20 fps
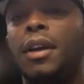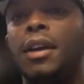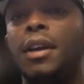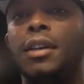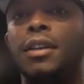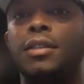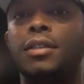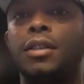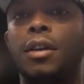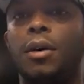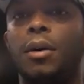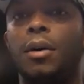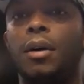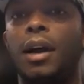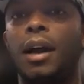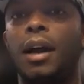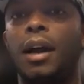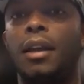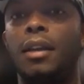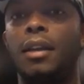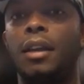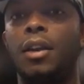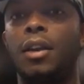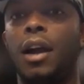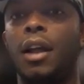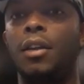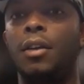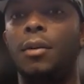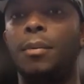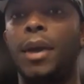So, you know, I
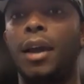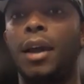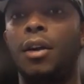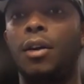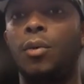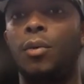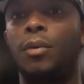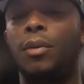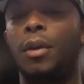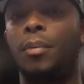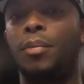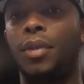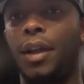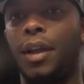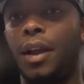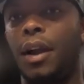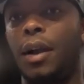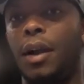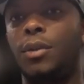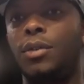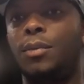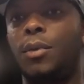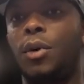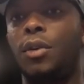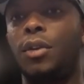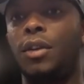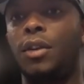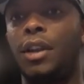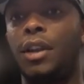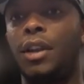look back on the player I was
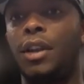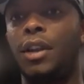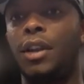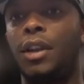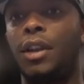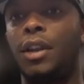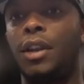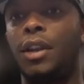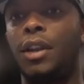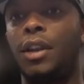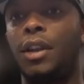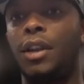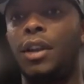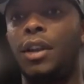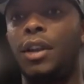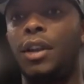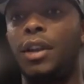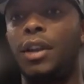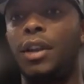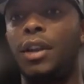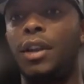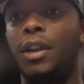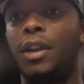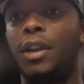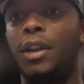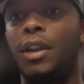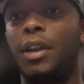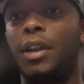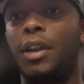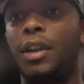molded
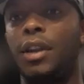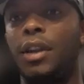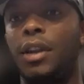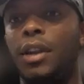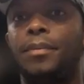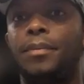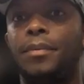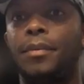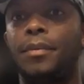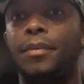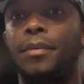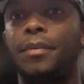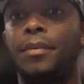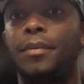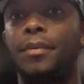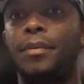and coaches.